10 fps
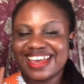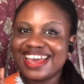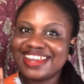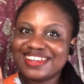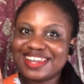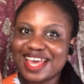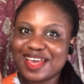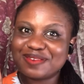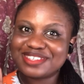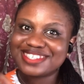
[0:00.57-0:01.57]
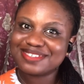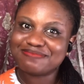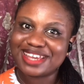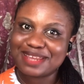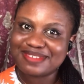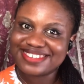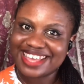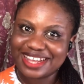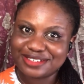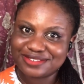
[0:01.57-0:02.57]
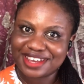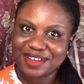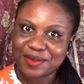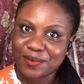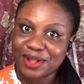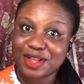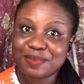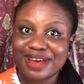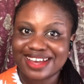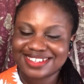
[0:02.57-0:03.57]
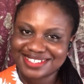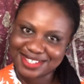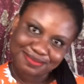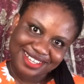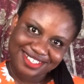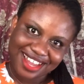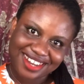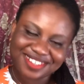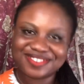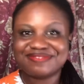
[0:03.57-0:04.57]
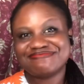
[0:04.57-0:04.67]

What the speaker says: Hello loves, my name is Andrea. Welcome back to my channel.